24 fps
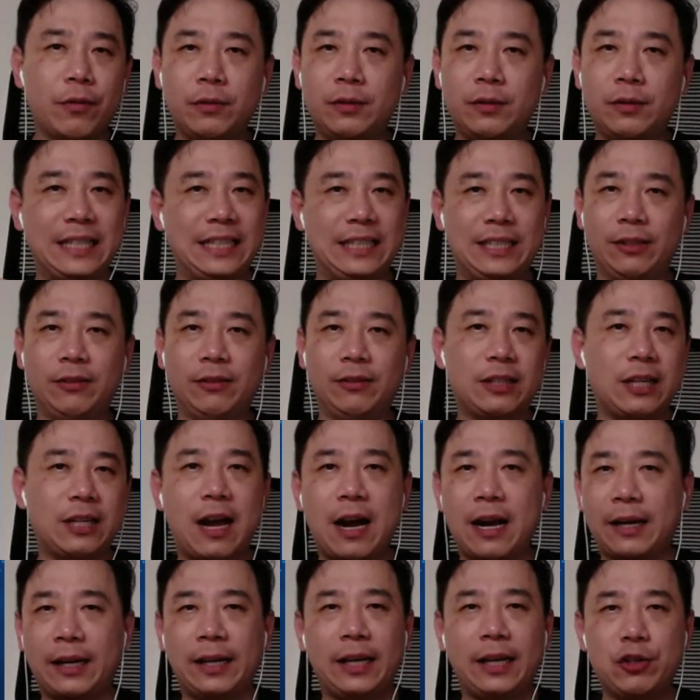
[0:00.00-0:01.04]
detailed
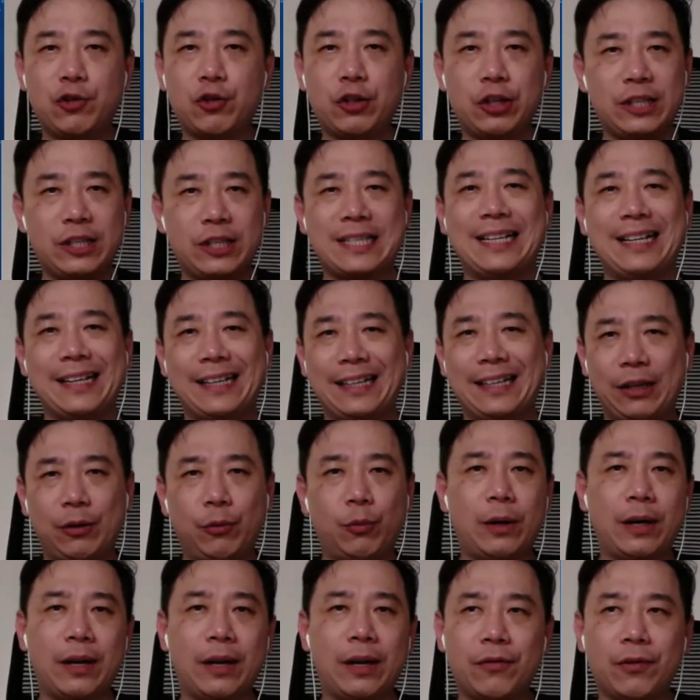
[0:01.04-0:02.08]
targeting, interest targeting or
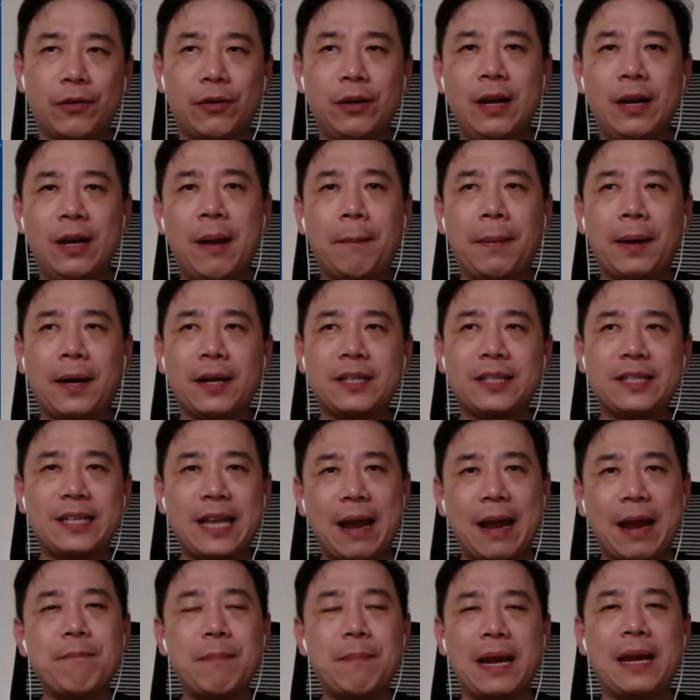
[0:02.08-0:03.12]
whatever, because
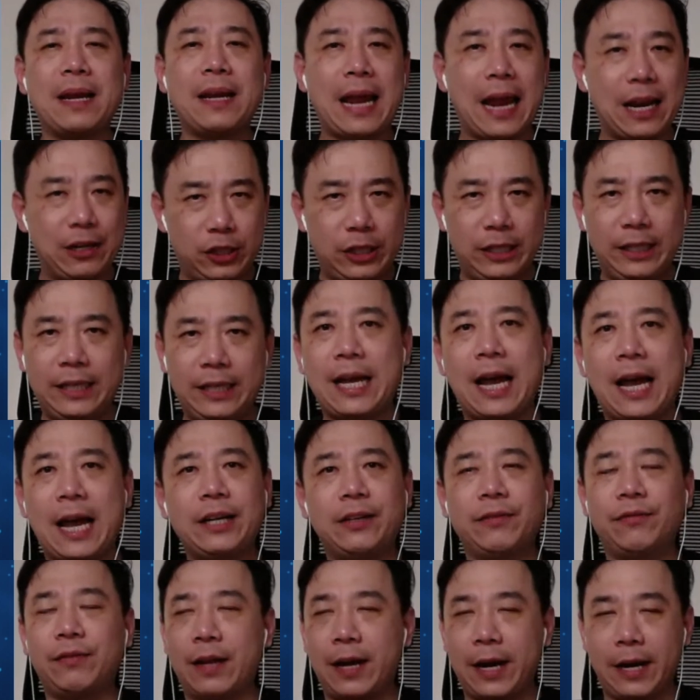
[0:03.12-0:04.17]
that may actually kind
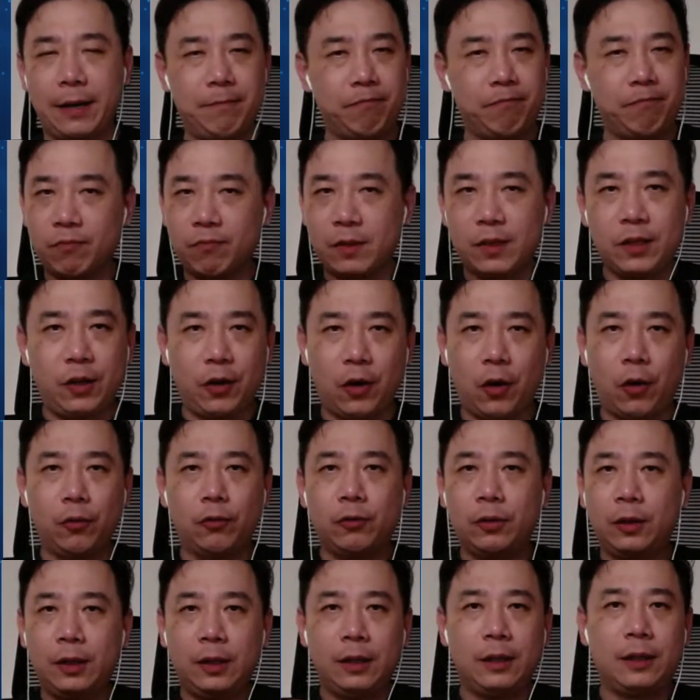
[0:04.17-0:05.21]
of like,
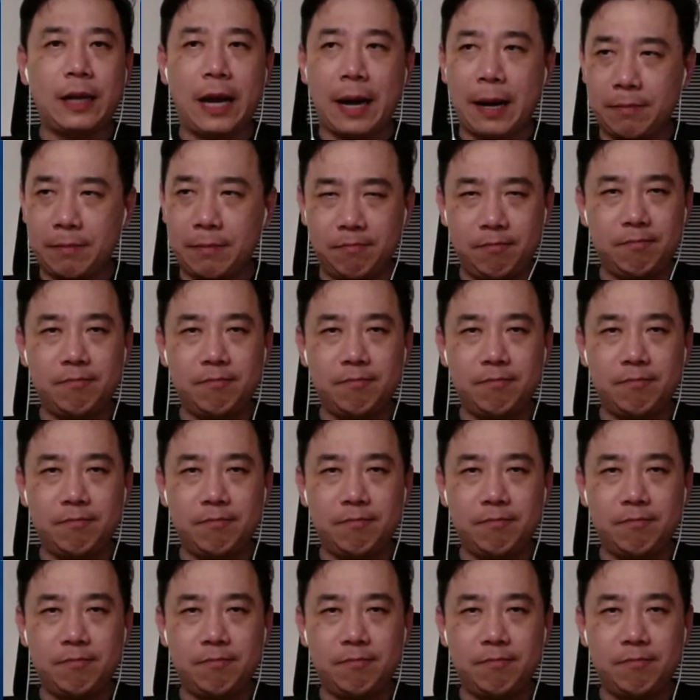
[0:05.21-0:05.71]
like